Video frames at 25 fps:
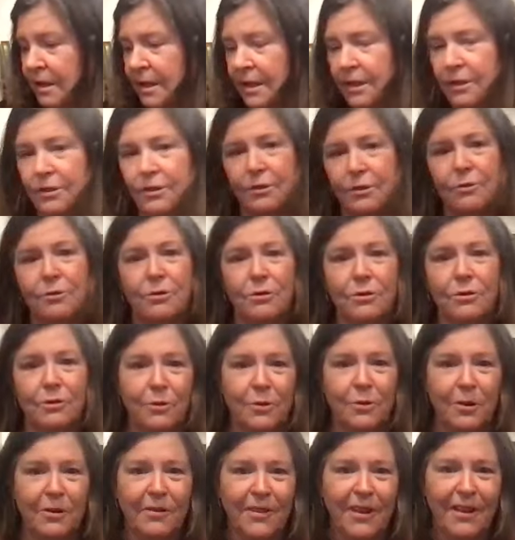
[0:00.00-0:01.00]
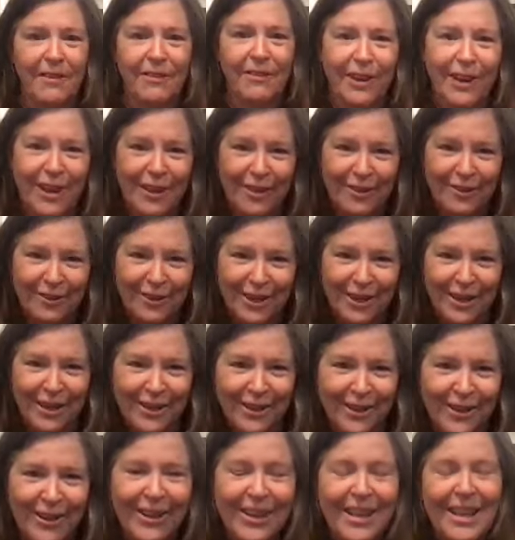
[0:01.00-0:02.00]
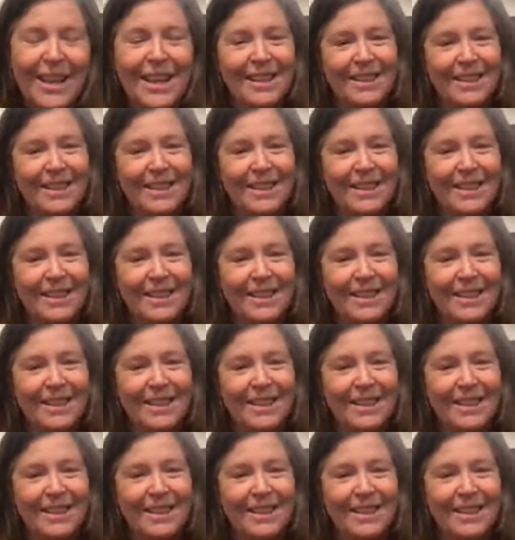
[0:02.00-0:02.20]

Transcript: in Dusseldorf every other year.